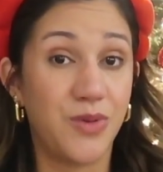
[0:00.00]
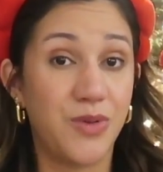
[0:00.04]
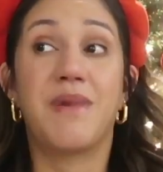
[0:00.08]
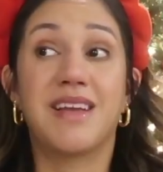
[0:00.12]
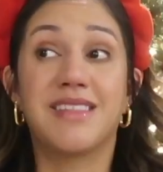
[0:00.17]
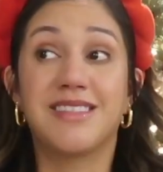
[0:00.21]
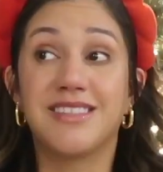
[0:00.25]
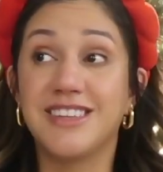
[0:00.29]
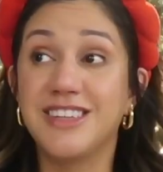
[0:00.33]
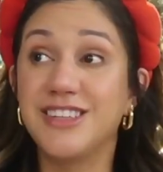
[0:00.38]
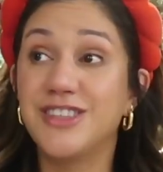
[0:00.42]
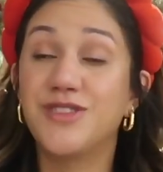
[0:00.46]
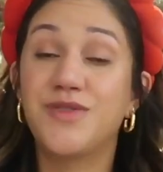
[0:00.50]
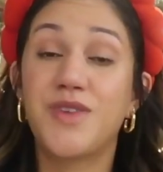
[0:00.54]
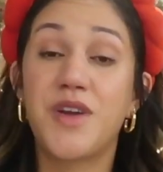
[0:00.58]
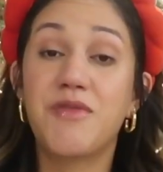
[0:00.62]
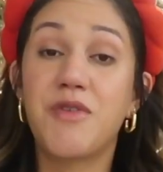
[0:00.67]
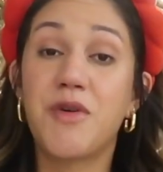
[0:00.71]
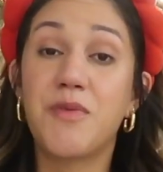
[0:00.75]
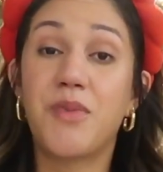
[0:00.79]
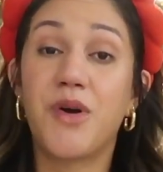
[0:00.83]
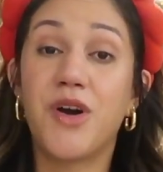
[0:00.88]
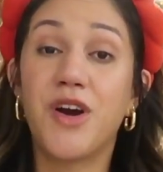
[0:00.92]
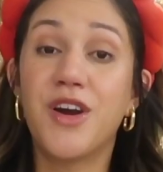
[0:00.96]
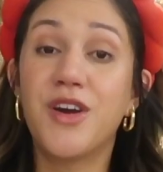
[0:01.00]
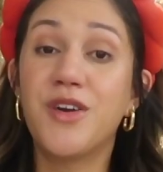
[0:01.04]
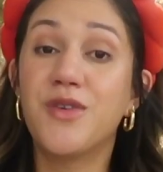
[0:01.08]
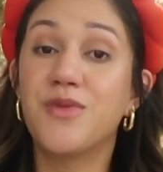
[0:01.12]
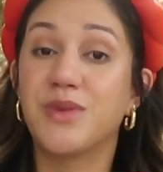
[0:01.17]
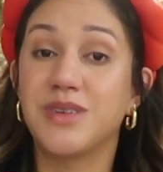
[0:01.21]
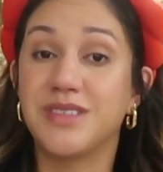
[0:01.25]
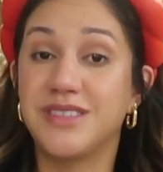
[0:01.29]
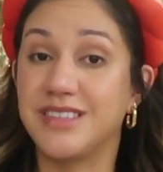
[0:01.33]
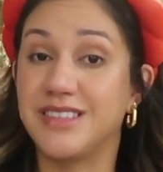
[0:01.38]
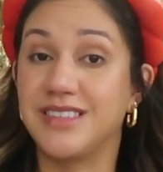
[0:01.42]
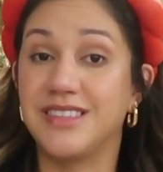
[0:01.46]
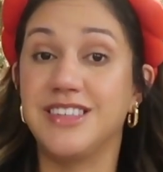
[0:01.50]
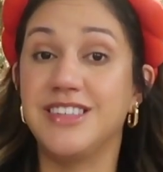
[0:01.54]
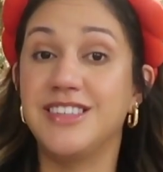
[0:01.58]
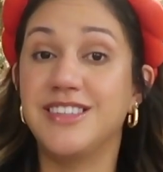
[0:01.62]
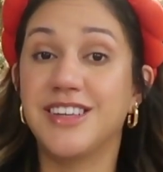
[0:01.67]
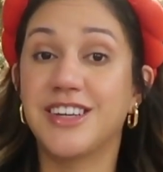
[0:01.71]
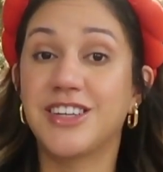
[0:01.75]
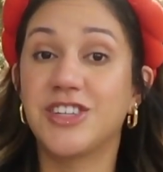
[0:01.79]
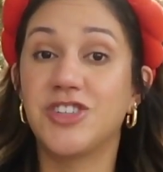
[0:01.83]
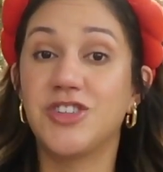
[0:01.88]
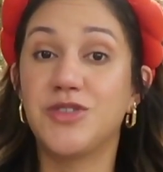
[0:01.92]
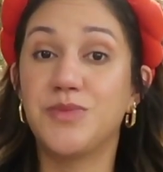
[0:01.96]
My least favorite part was the
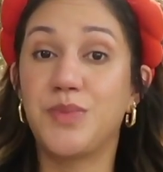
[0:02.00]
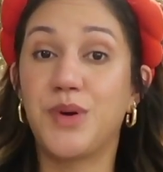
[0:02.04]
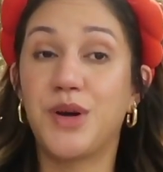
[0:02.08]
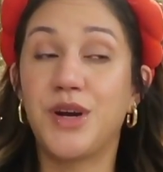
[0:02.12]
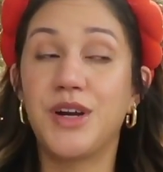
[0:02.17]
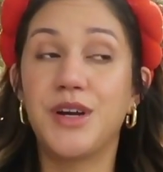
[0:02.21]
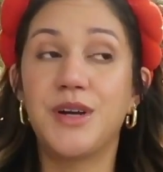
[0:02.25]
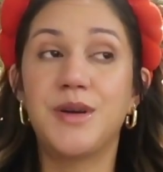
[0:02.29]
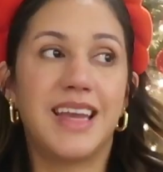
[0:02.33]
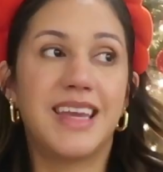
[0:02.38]
C-section part.